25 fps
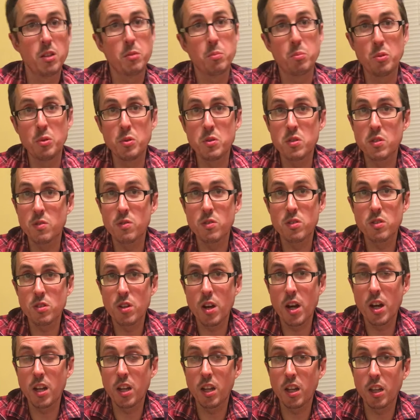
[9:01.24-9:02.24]
like boots of
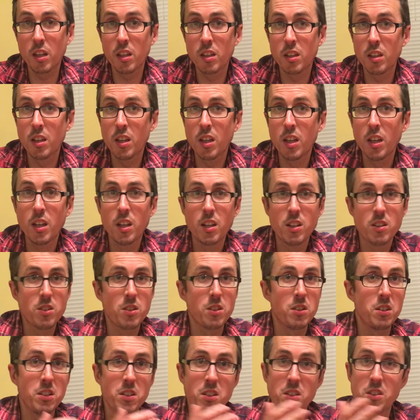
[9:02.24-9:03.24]
striding
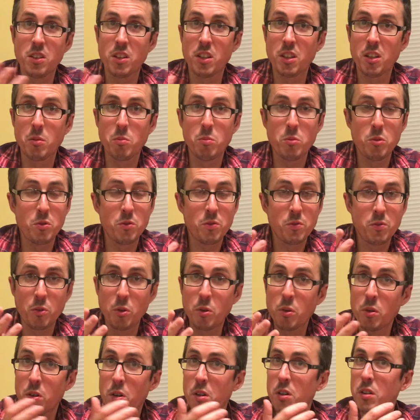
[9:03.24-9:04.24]
turn into like a move
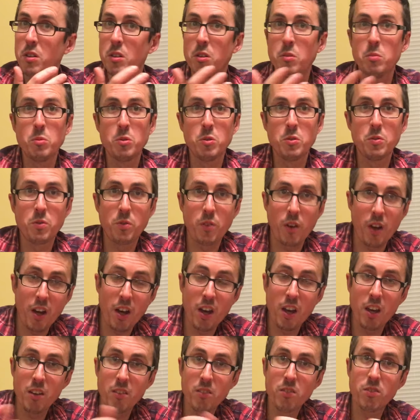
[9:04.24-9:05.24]
4 or move
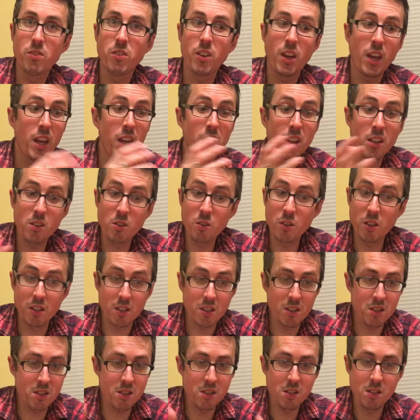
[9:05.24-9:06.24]
5 and you
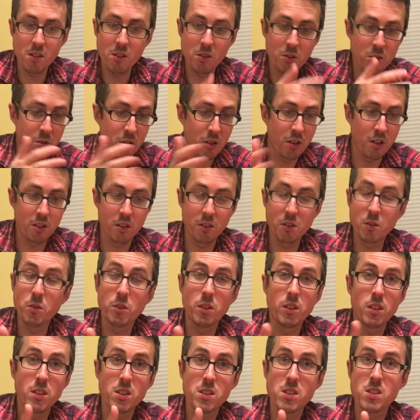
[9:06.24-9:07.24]
get to still loot all the
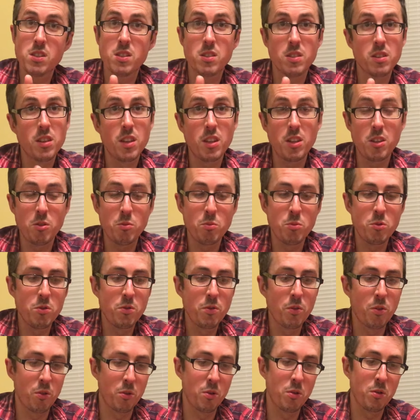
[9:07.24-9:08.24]
coins that you
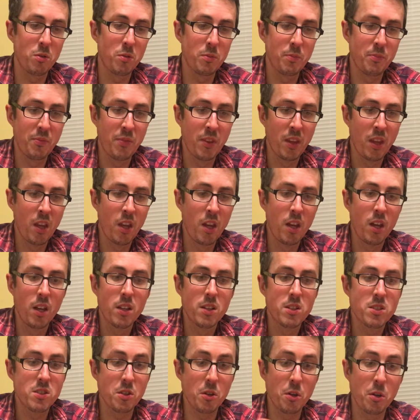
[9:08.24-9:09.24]
move through
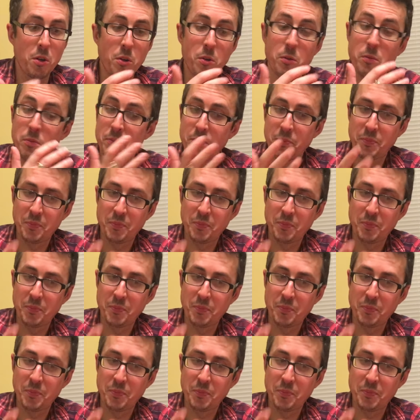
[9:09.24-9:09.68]
so